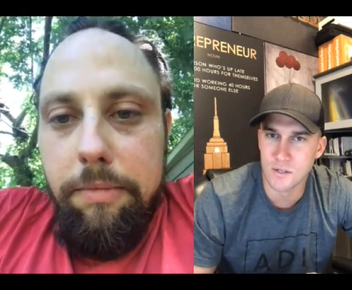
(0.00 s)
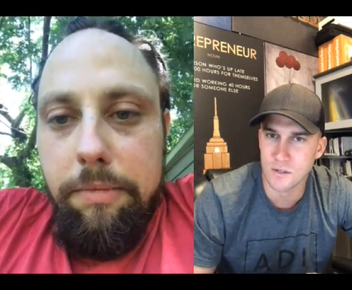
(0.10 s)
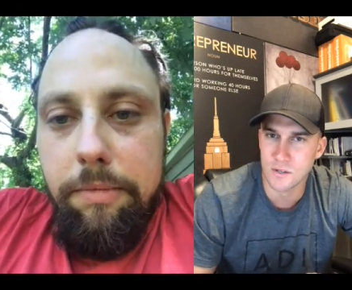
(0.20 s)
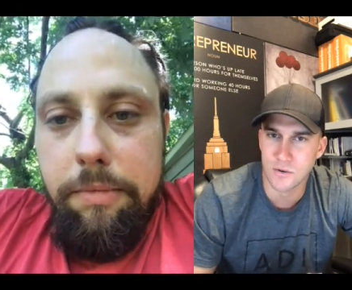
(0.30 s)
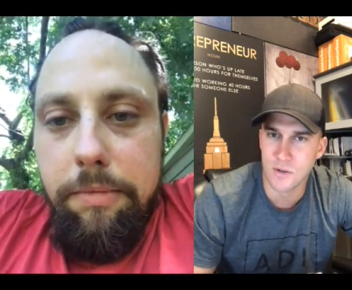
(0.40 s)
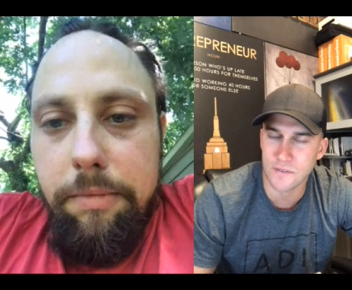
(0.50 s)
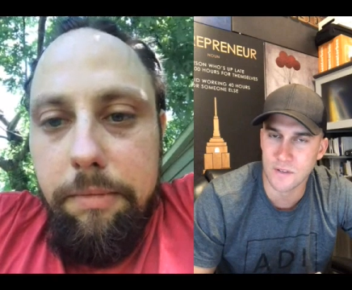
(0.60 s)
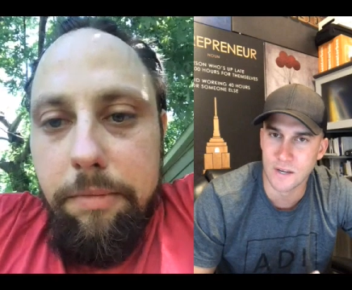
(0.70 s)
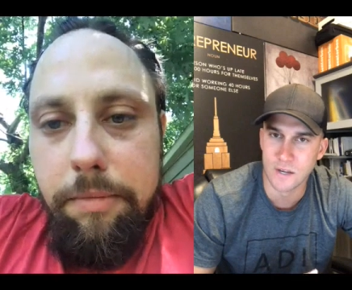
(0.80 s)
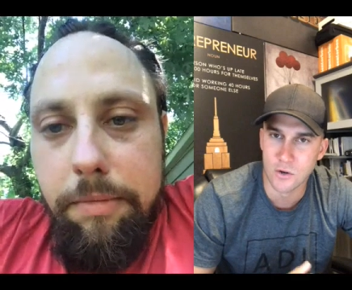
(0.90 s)
Speaker 1: you have to
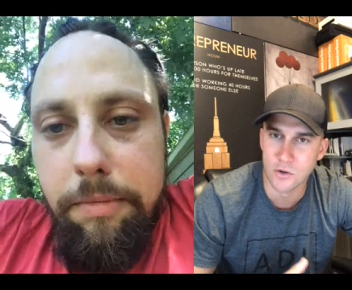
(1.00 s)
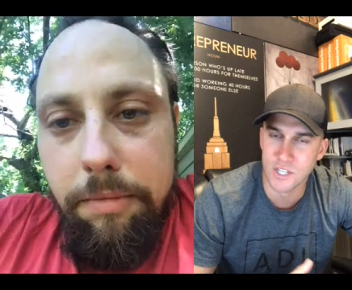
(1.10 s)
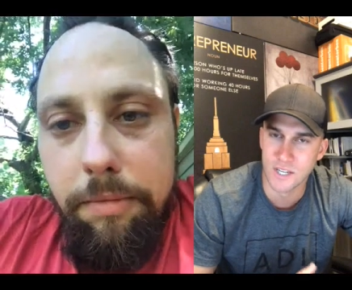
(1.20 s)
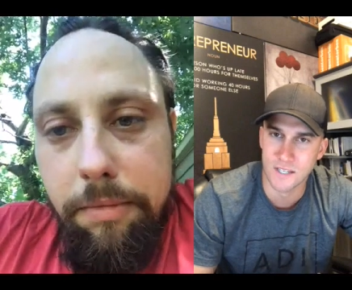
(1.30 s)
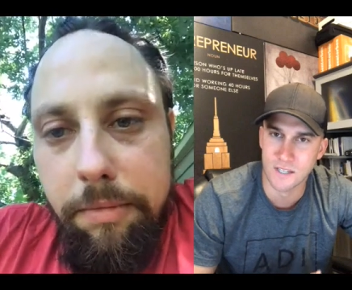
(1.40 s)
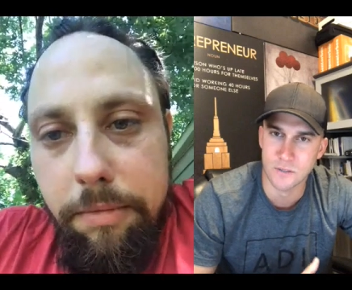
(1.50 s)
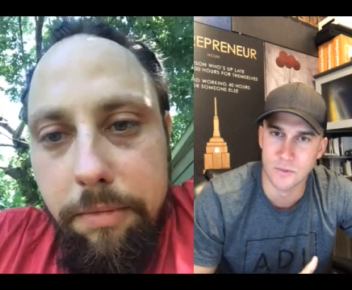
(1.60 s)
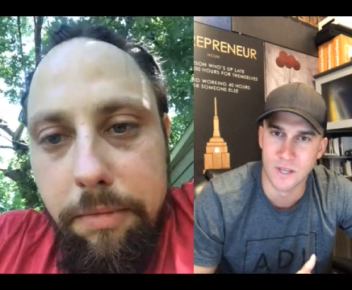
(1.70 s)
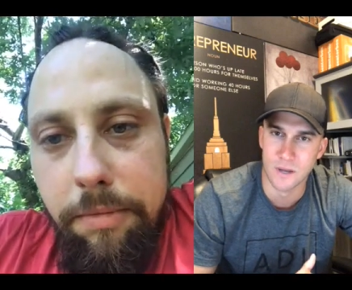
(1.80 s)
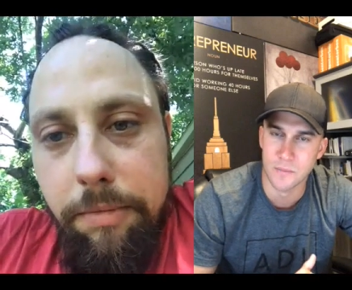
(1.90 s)
like negotiate deals with
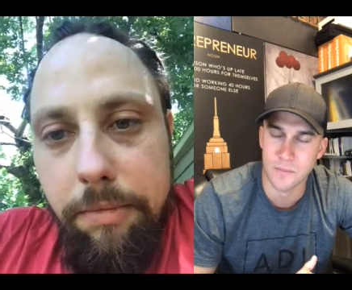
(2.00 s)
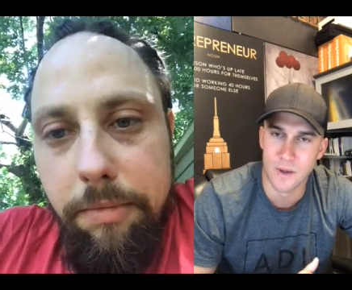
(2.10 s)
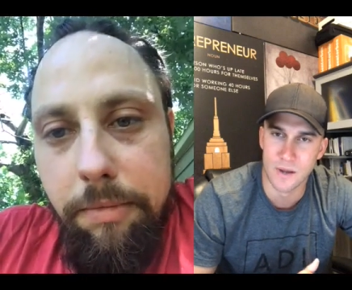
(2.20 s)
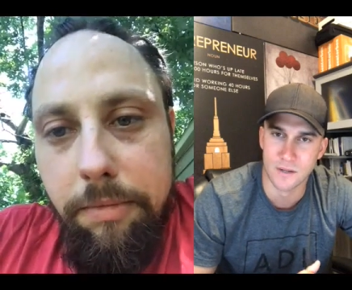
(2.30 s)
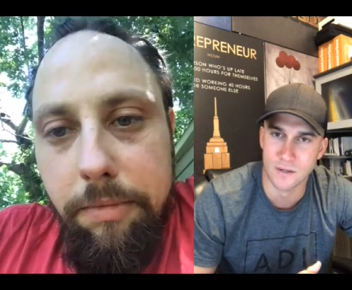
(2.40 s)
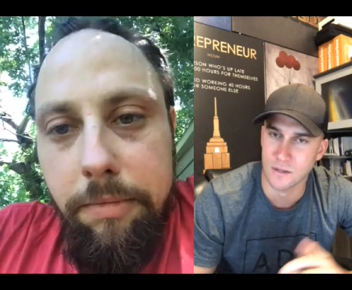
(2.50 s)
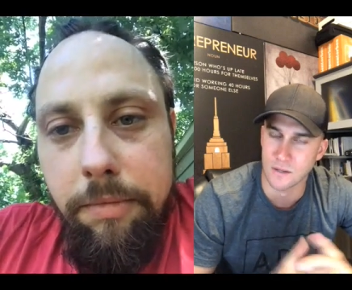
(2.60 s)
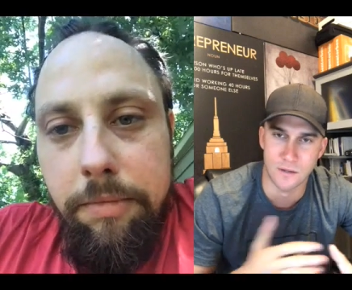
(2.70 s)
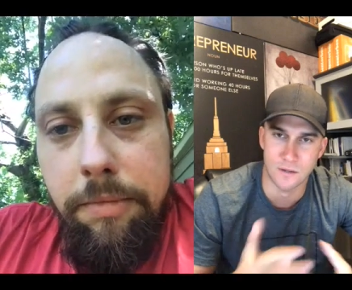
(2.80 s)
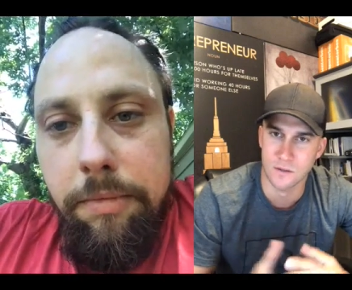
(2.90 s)
them on
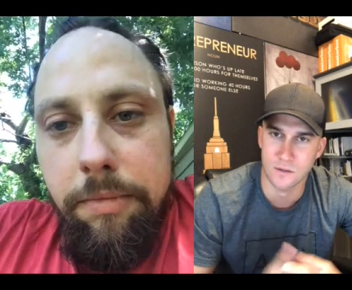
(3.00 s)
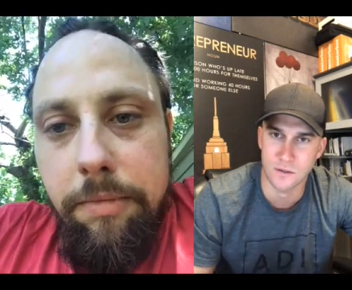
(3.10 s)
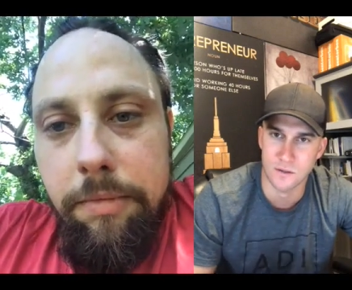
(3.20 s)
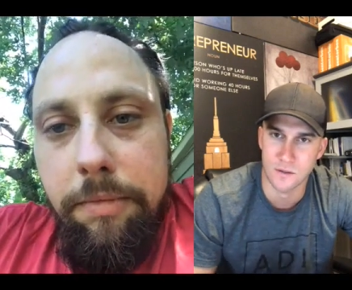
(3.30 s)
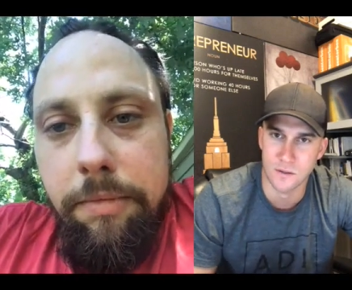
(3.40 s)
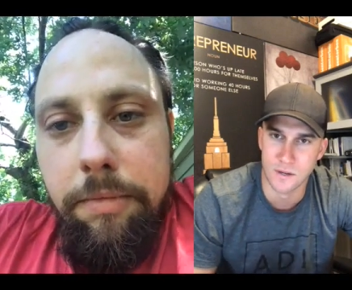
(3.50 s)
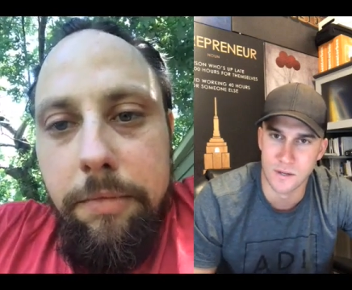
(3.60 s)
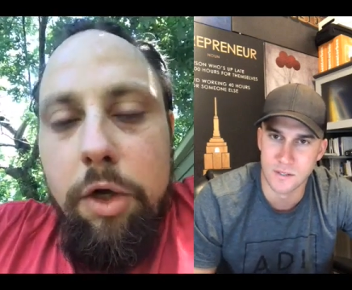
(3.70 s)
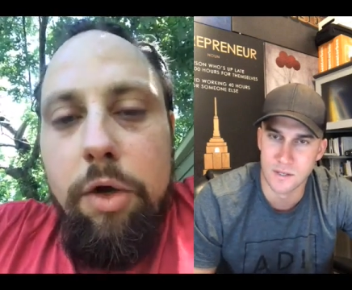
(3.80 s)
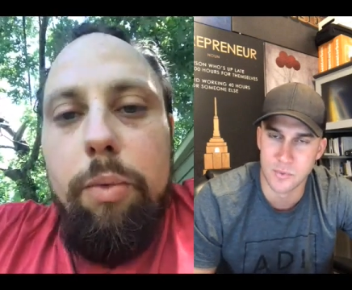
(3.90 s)
a
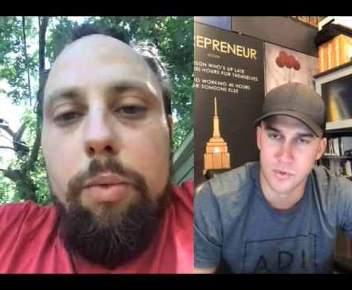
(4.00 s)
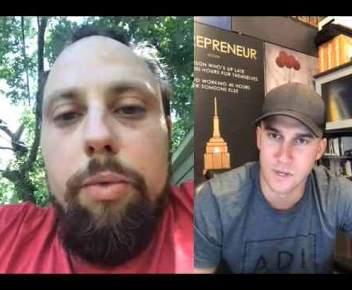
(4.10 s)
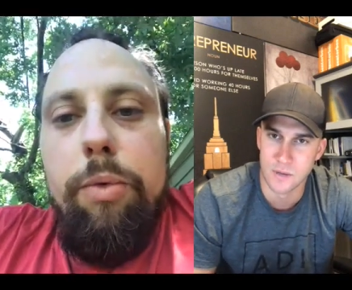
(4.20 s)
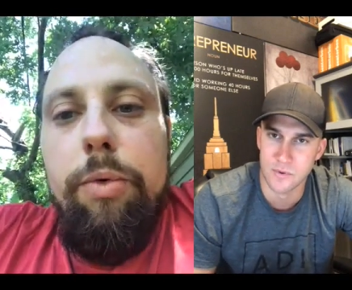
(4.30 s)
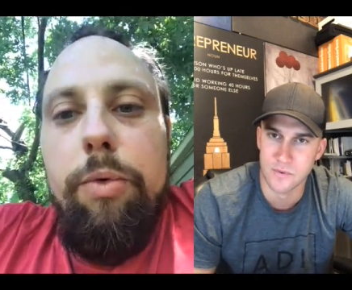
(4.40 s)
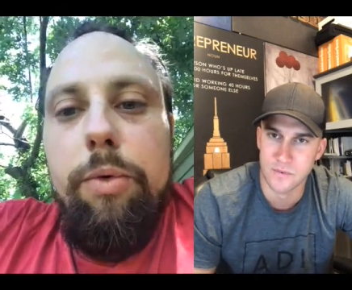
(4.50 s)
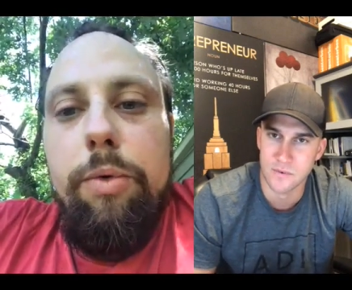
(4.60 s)
separate type of.